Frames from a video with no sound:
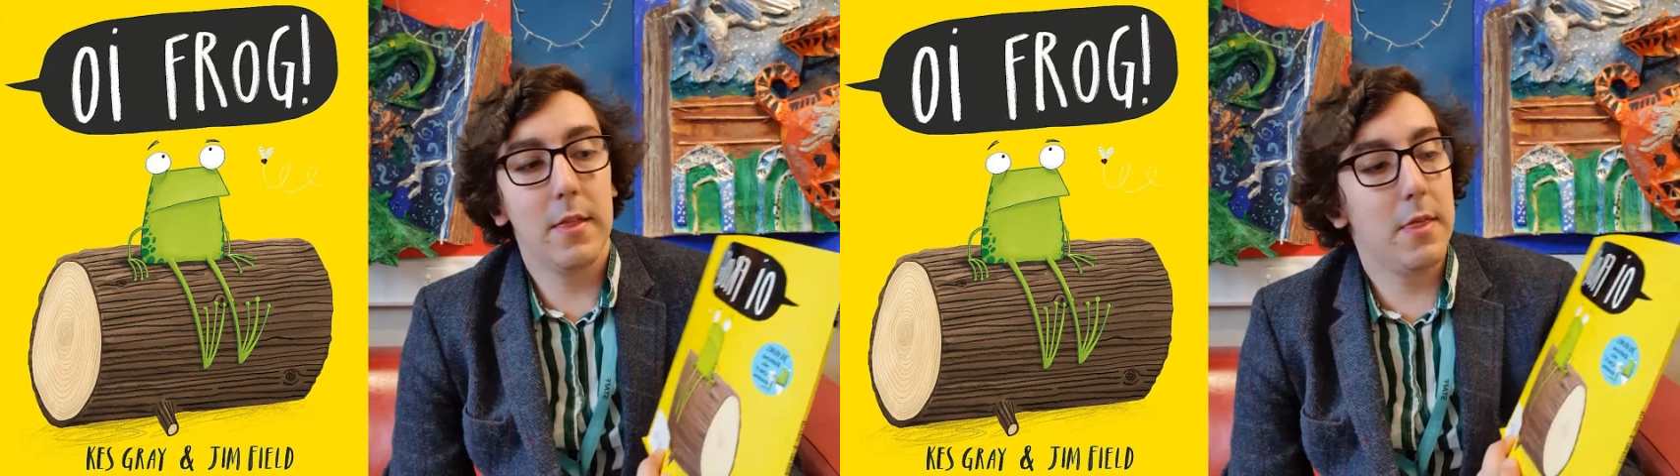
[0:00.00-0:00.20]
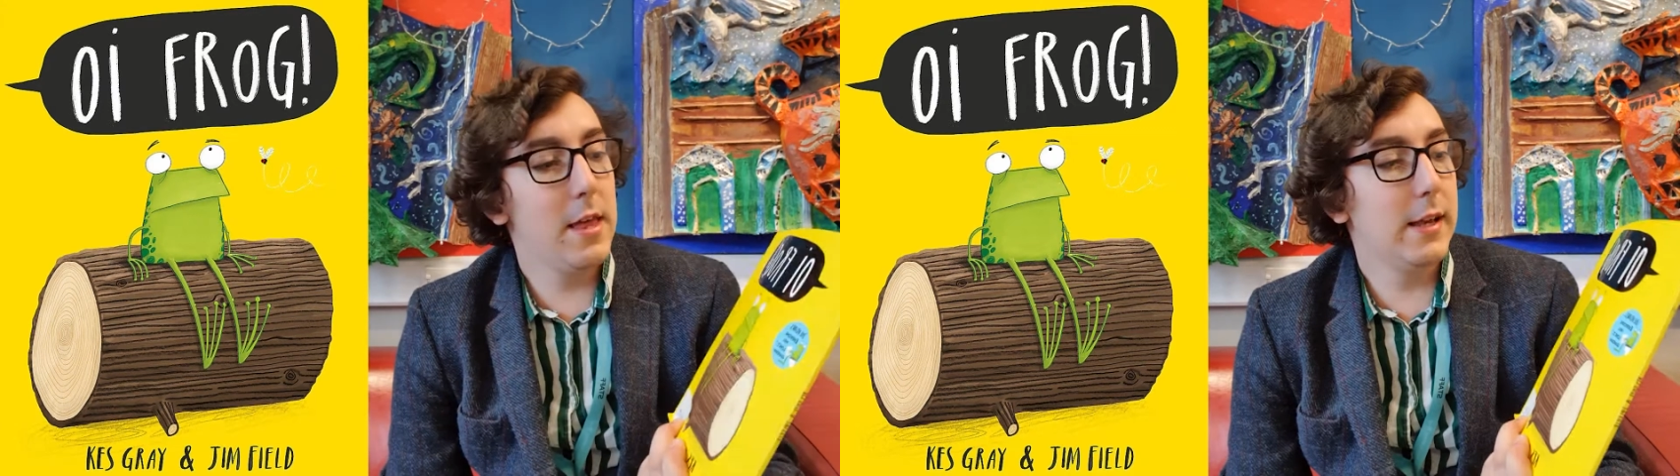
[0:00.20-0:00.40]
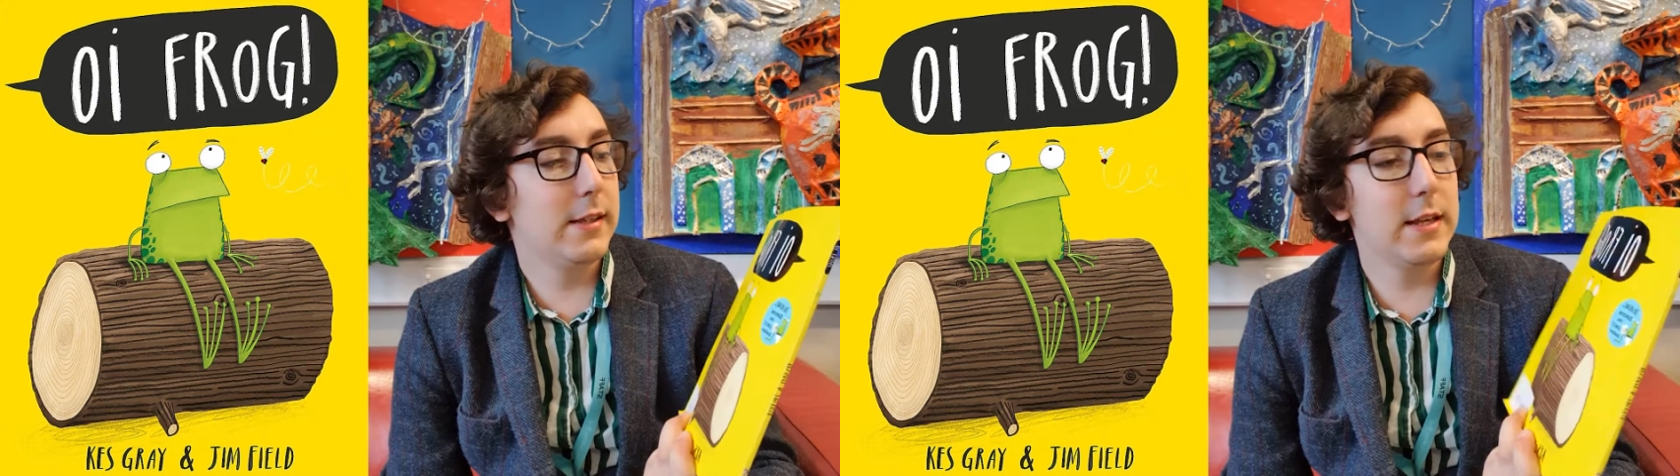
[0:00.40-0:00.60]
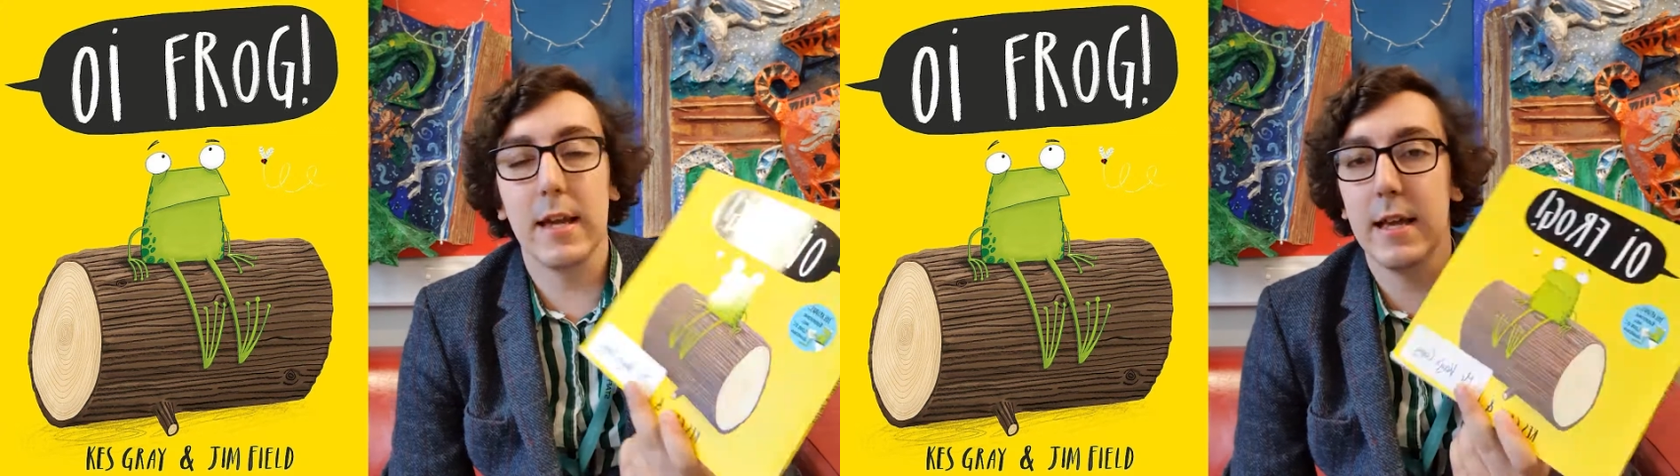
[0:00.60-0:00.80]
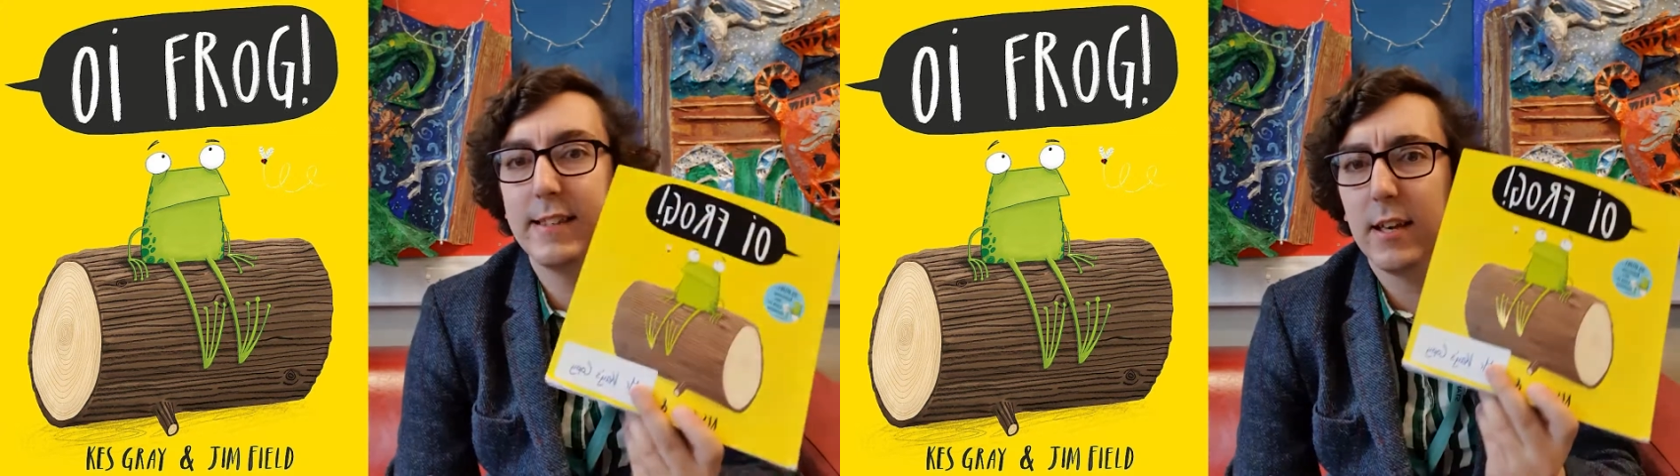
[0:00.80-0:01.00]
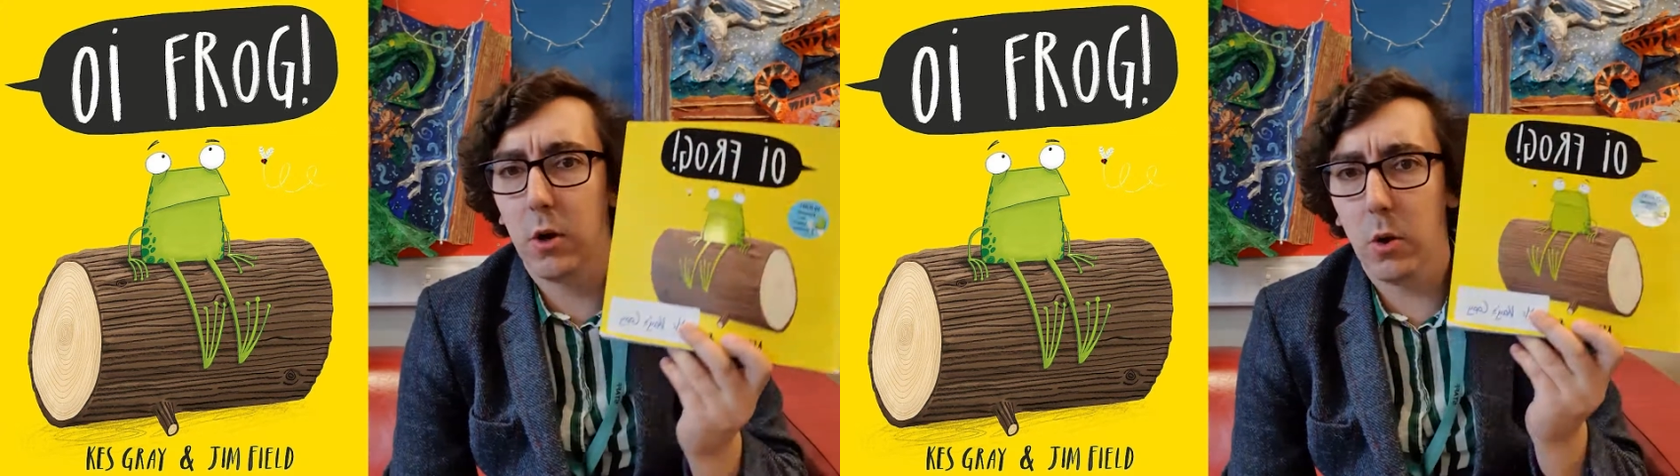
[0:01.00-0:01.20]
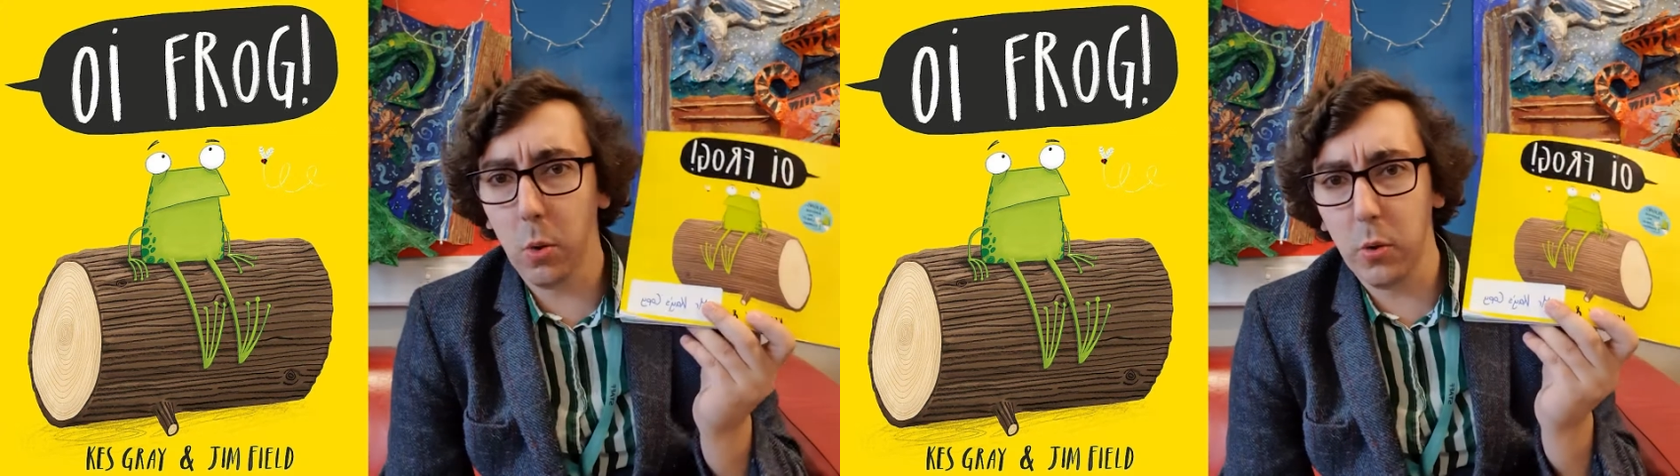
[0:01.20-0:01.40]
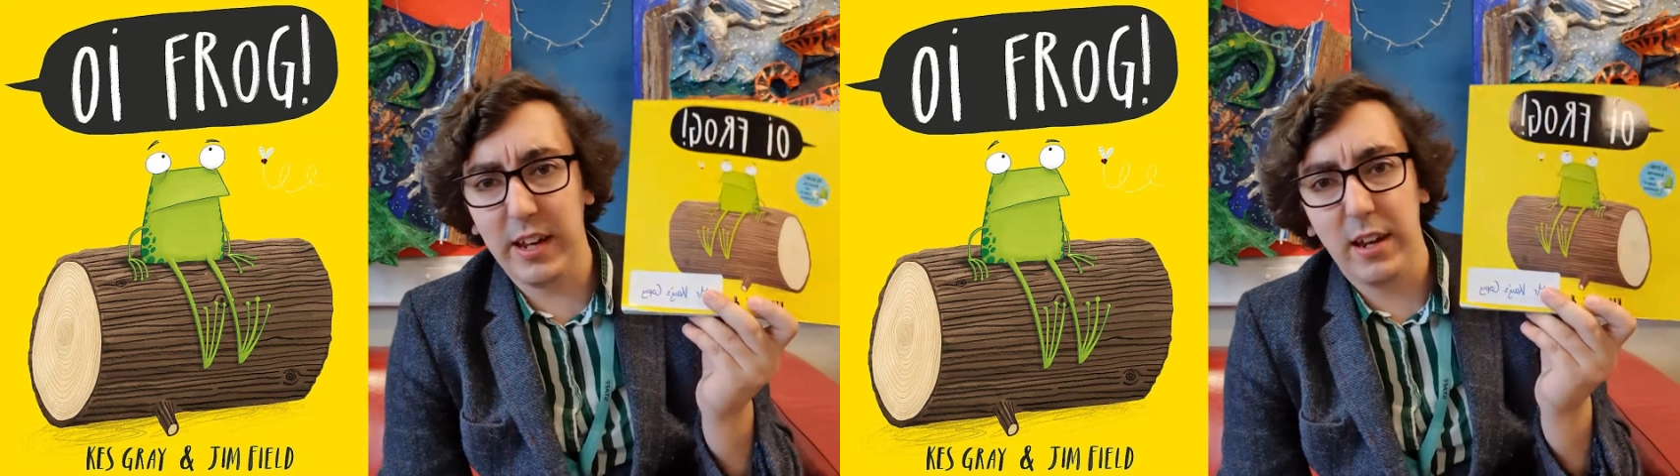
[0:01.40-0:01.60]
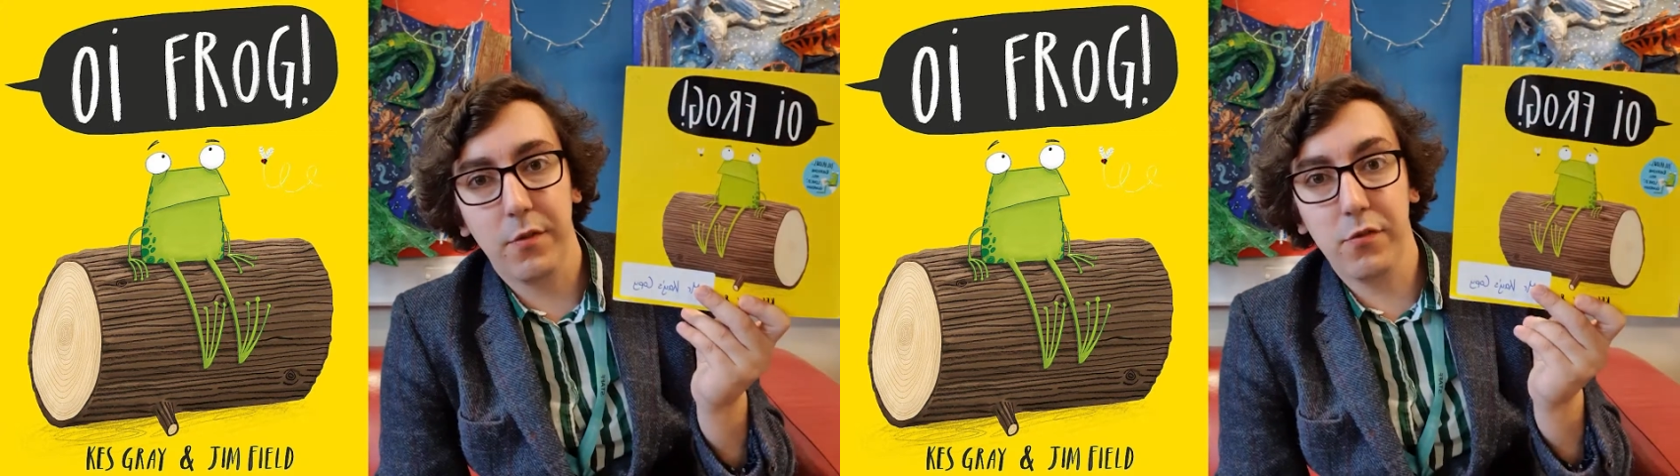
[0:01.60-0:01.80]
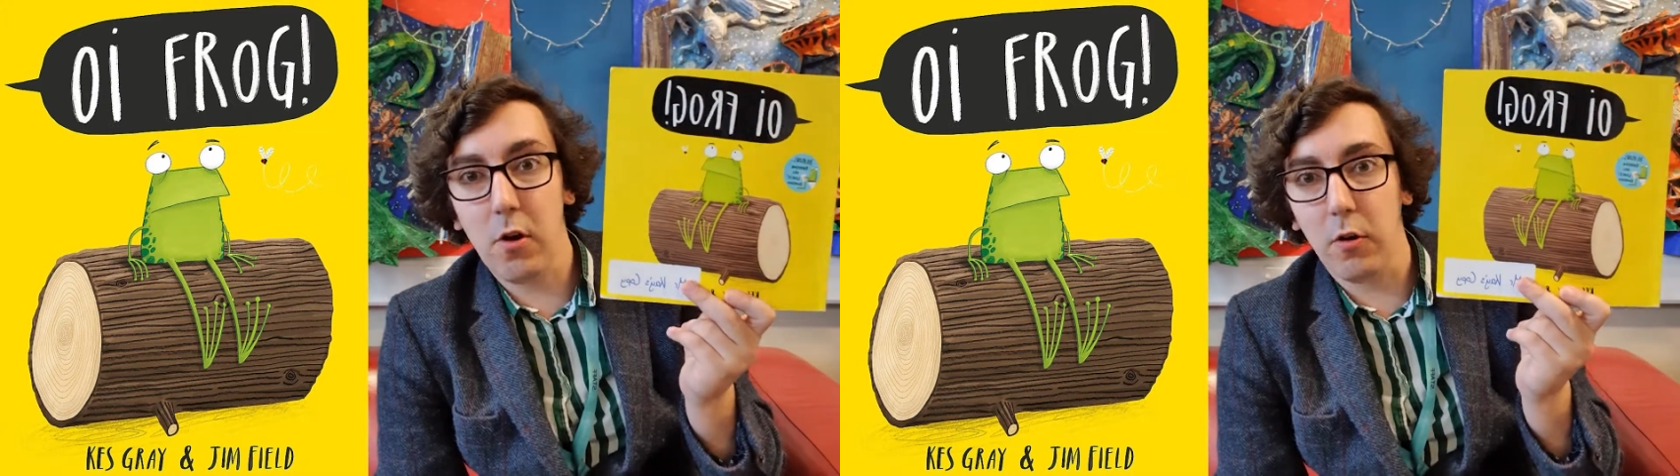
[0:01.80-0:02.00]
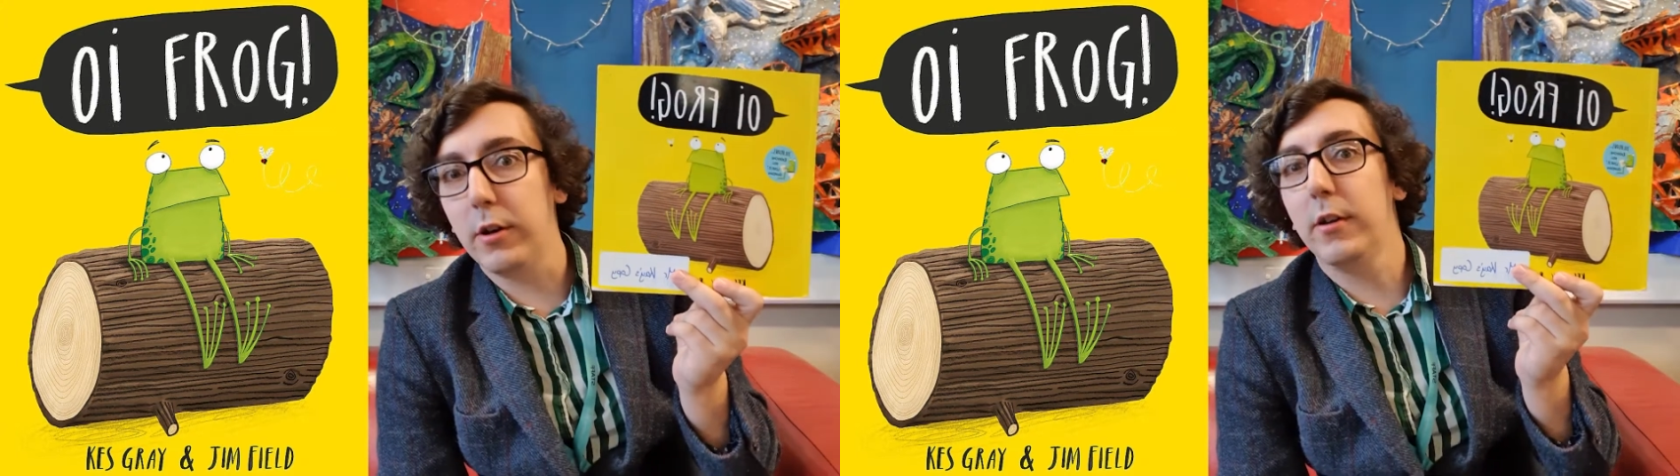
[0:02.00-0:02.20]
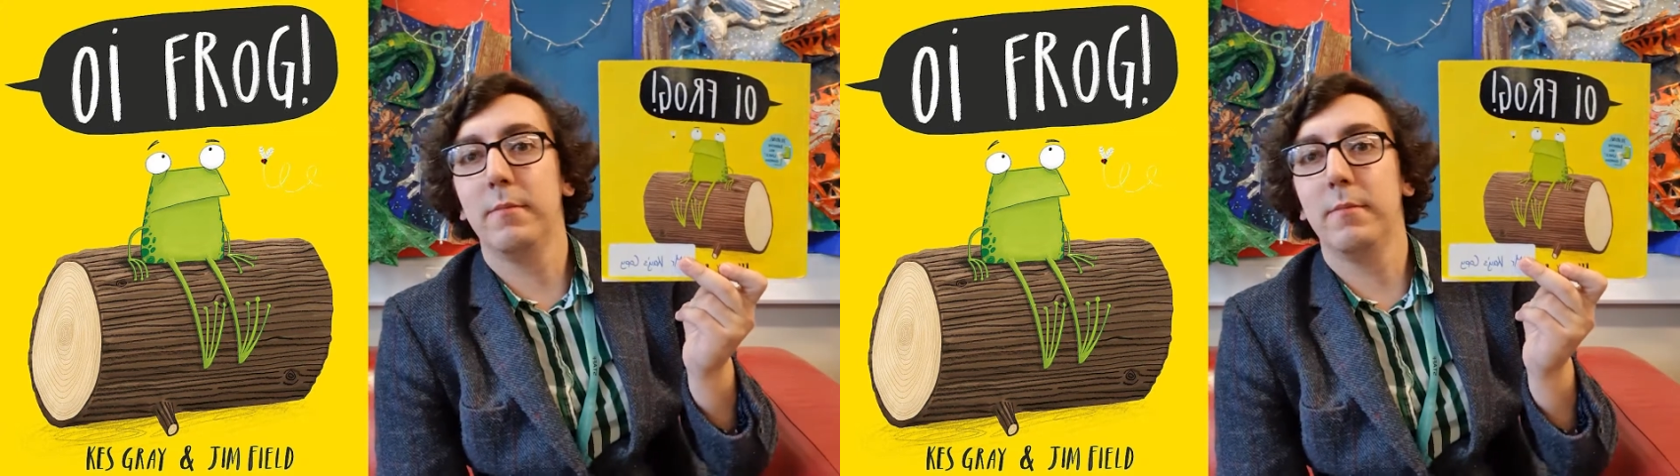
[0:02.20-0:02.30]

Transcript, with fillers: This is Oi Frog,